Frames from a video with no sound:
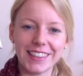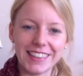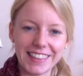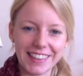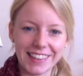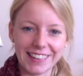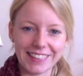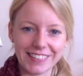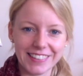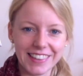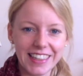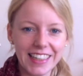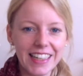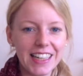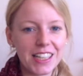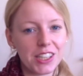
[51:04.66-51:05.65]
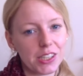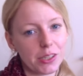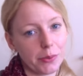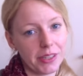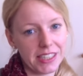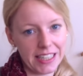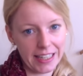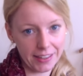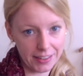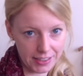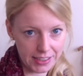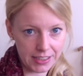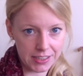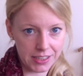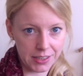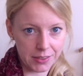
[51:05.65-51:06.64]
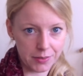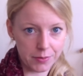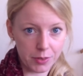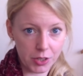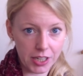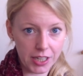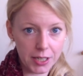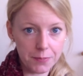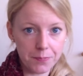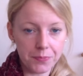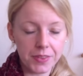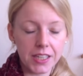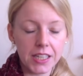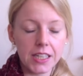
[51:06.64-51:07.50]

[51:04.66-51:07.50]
knit along, so we take it easy, okay?